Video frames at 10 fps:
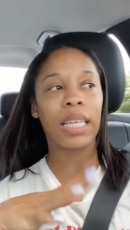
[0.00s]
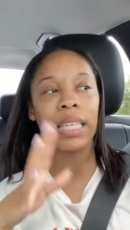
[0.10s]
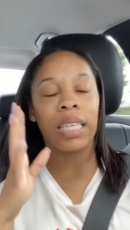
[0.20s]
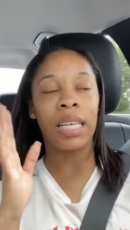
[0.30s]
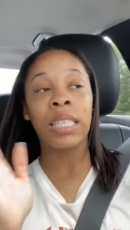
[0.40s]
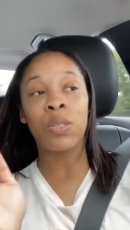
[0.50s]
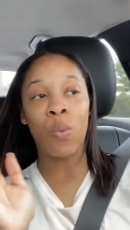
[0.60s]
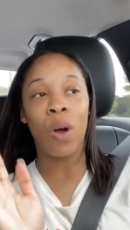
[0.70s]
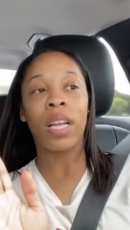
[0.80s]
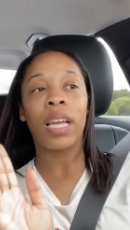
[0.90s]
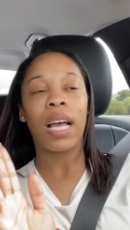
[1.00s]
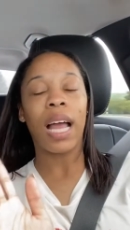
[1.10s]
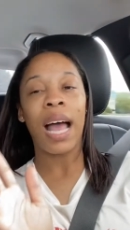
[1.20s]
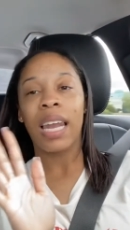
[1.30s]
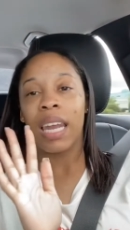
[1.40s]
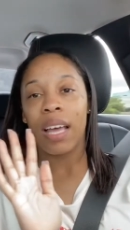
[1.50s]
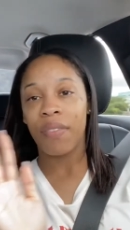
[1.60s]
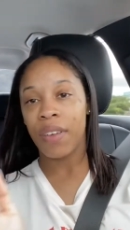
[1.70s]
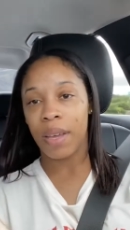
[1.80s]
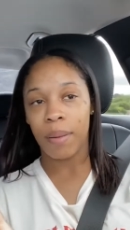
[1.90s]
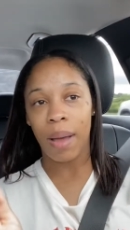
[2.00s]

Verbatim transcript: this one doc, I love him.